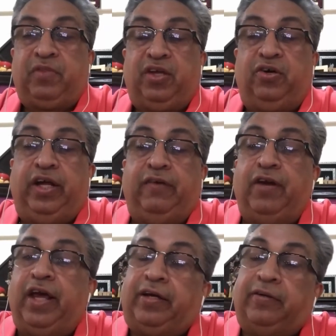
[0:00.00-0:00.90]
Good
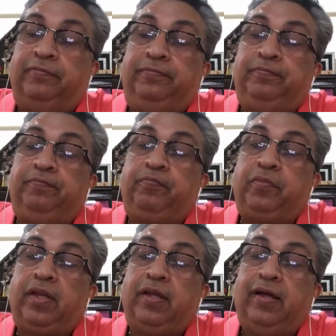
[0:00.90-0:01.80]
evening.
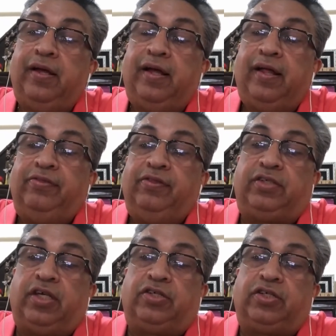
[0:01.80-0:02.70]

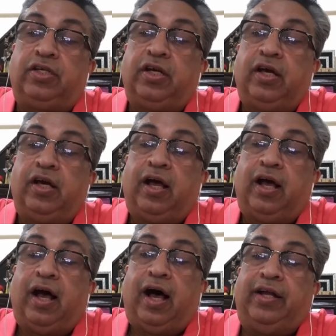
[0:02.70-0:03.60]
This is
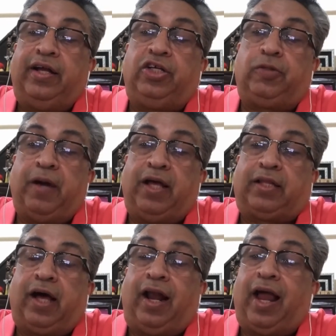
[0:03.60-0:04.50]
Harish
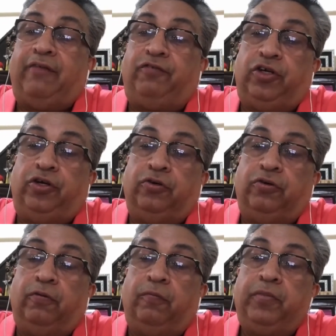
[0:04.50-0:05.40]
Mehta live to
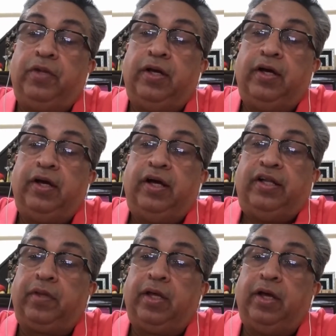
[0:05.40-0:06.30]
you
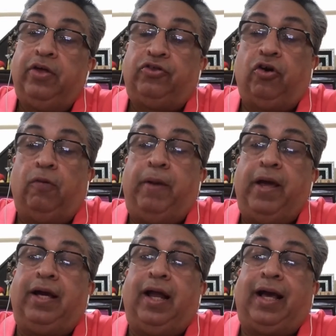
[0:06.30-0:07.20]
through
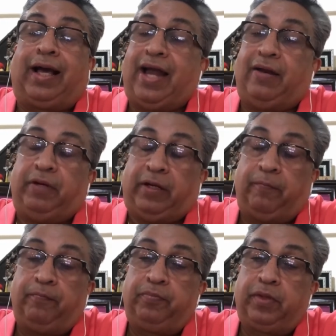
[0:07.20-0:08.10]
Bringle Academy.
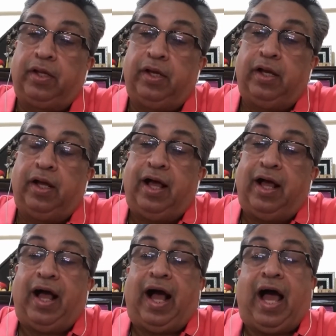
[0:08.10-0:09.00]

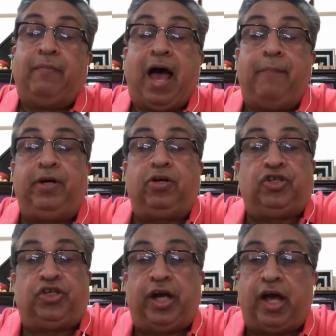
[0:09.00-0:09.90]
I'm happy to
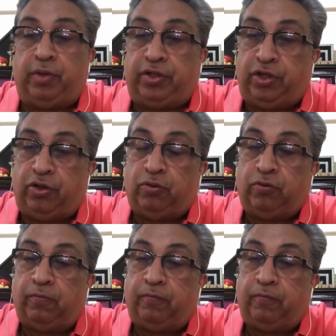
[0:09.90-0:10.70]
share with you